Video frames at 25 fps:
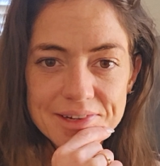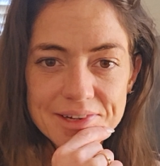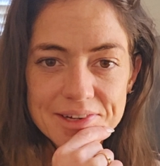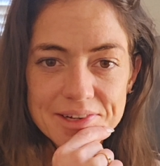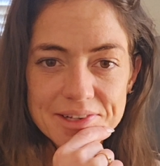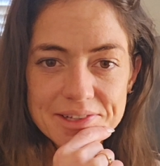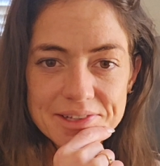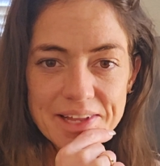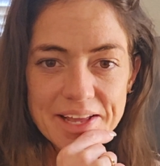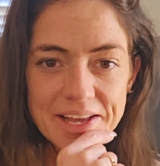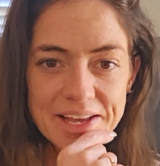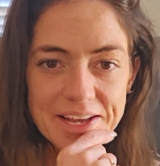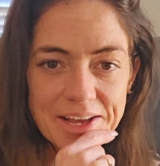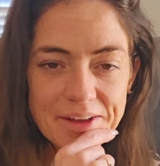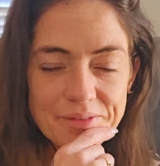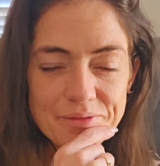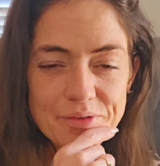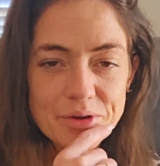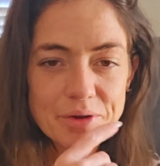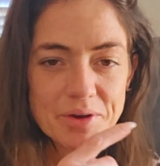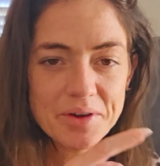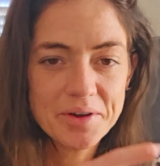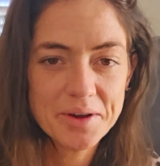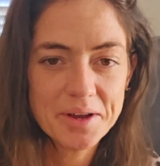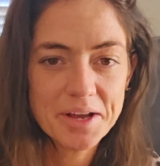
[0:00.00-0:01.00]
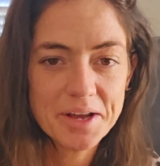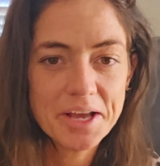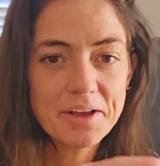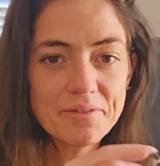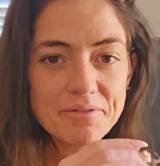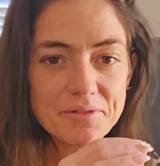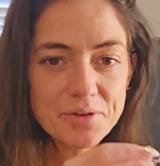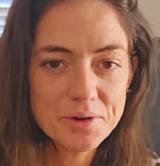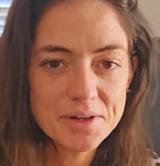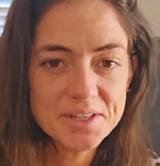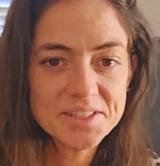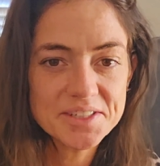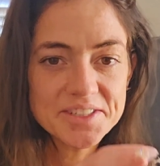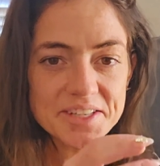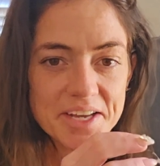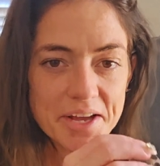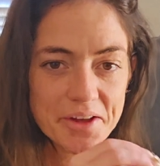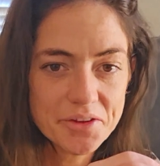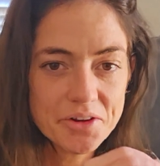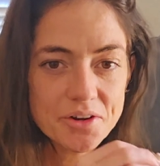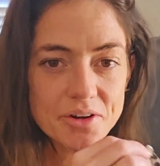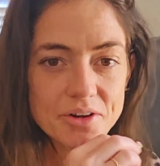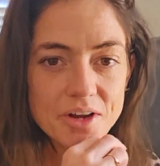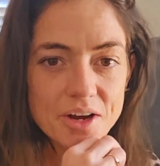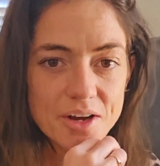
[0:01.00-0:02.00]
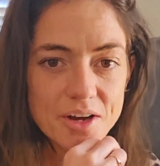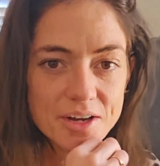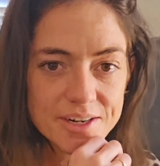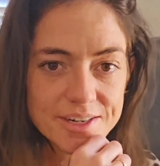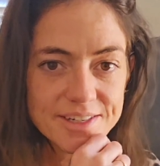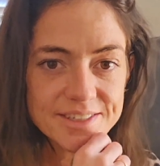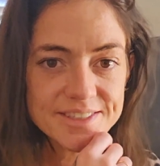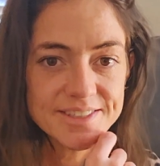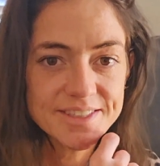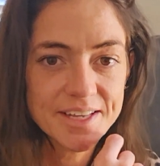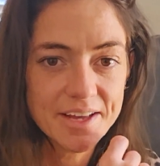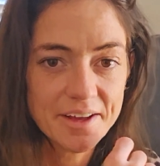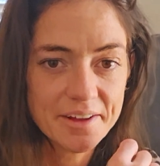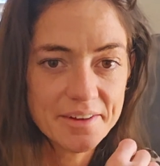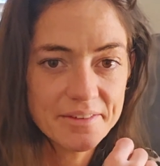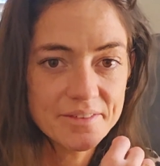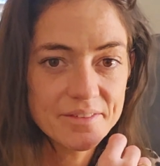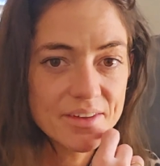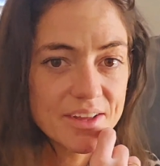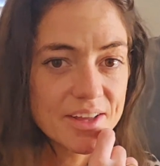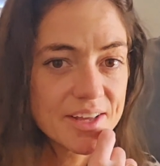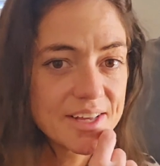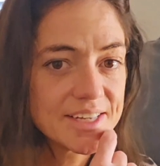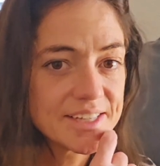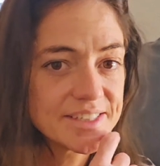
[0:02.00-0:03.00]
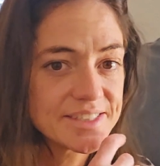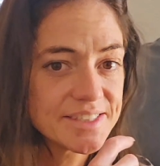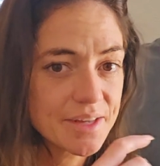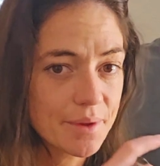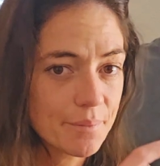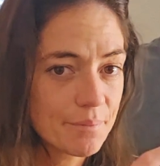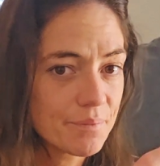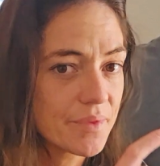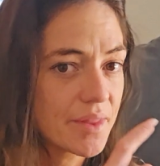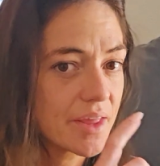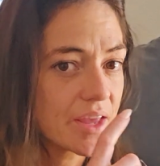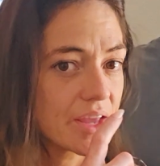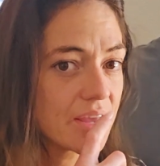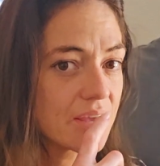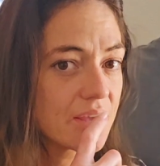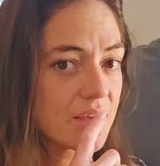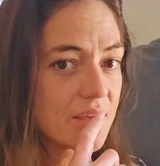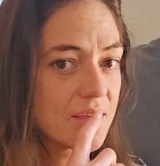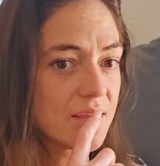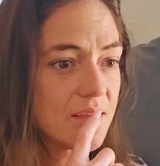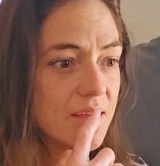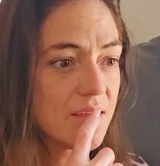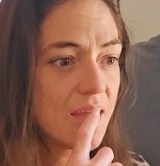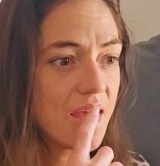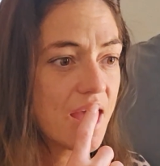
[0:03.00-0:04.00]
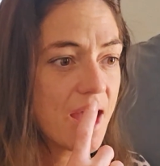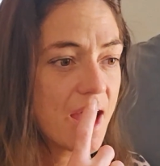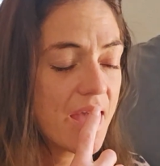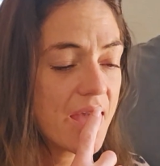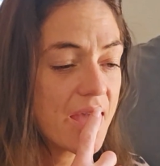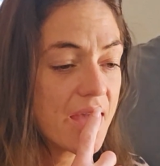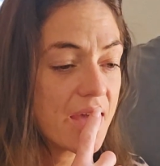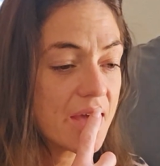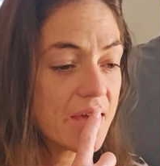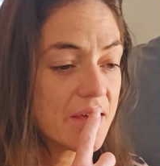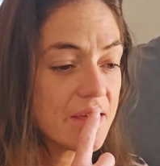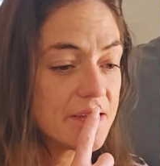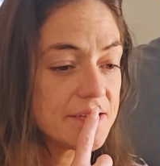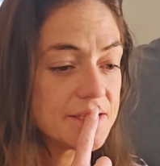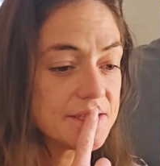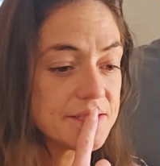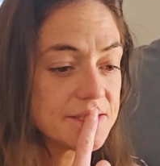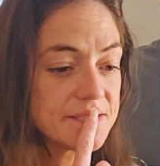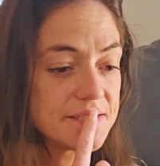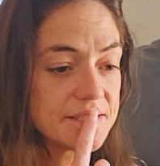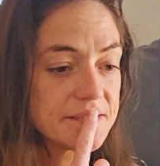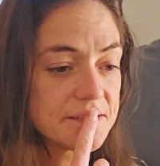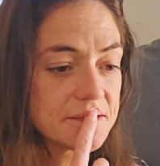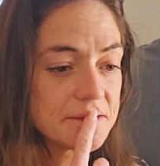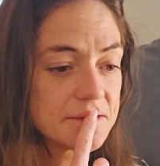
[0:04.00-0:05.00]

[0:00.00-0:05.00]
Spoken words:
Like, if you could tell your younger self something and